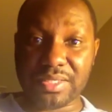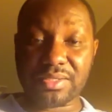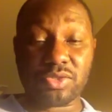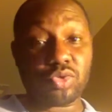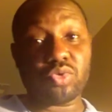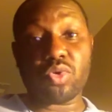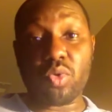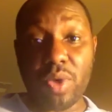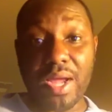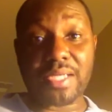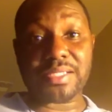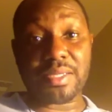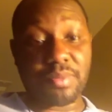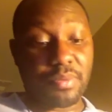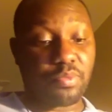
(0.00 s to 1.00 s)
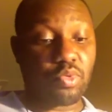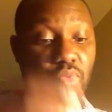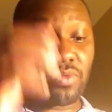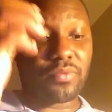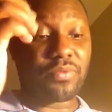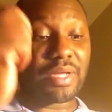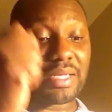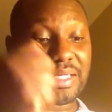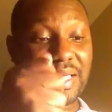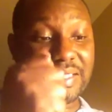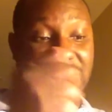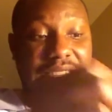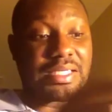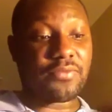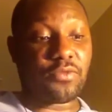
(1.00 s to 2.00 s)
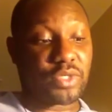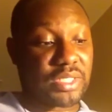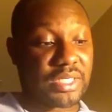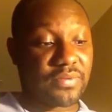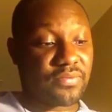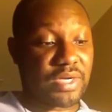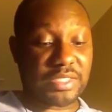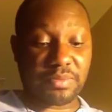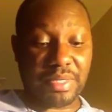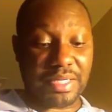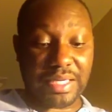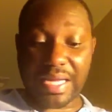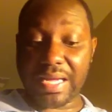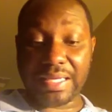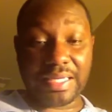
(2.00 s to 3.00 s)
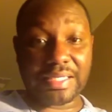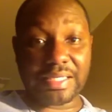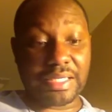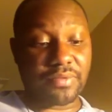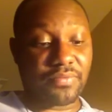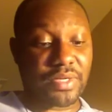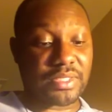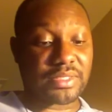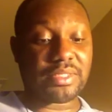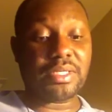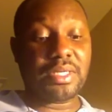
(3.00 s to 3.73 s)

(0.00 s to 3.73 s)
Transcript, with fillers: Do You know why some people they are seeking for deliverance but they can't get deliverance.